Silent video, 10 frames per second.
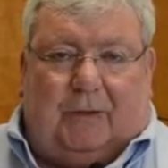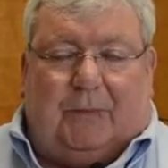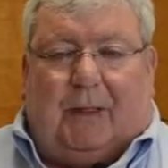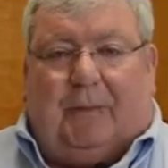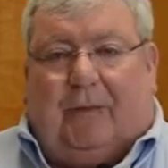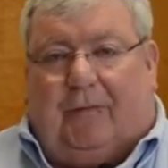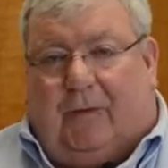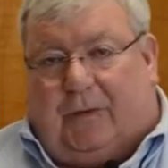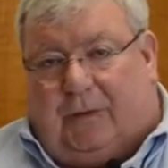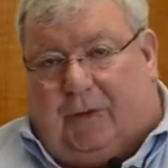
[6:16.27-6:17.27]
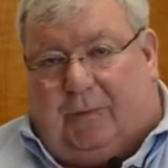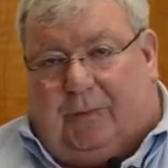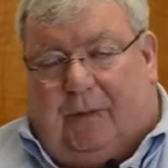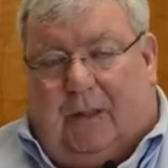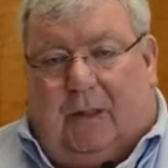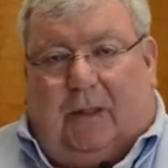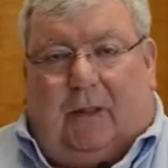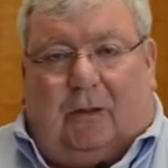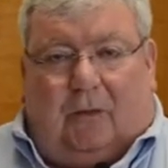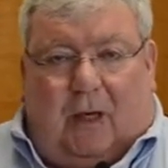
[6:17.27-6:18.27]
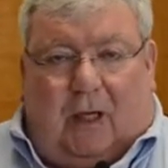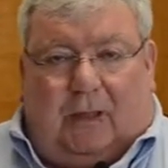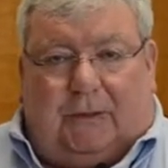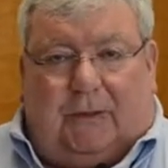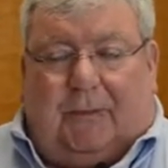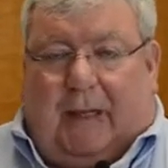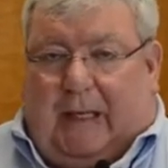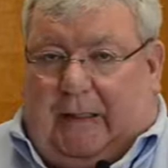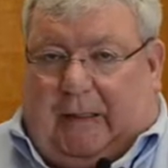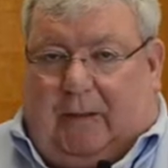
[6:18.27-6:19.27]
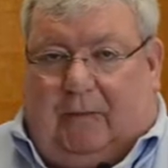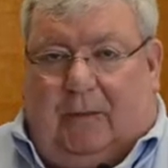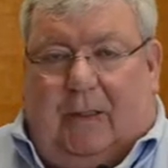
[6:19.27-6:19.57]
which might be a front stoop, a garage, a patio,